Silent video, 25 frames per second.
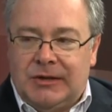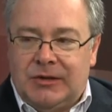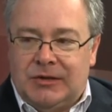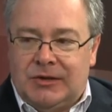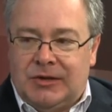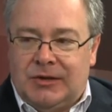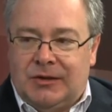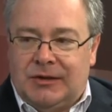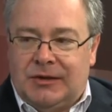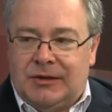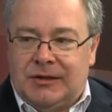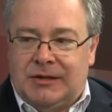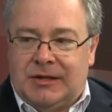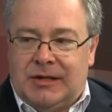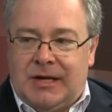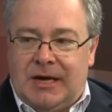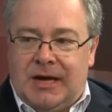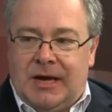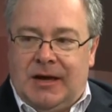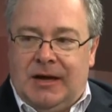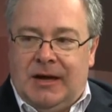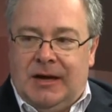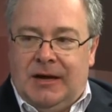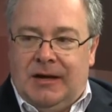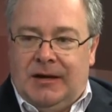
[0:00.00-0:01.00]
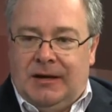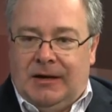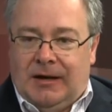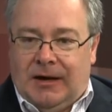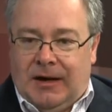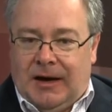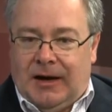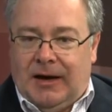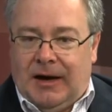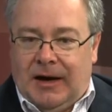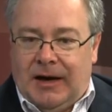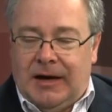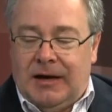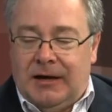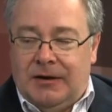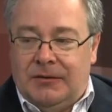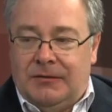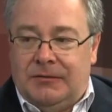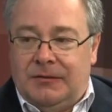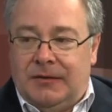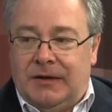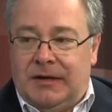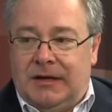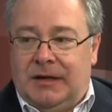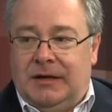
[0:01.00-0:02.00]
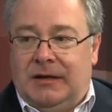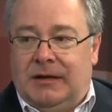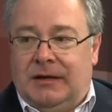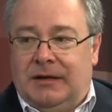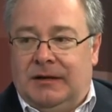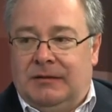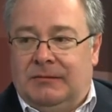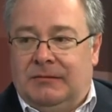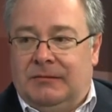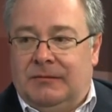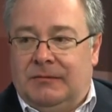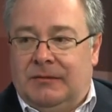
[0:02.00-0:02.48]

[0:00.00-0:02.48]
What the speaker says: certainty, A, of hitting an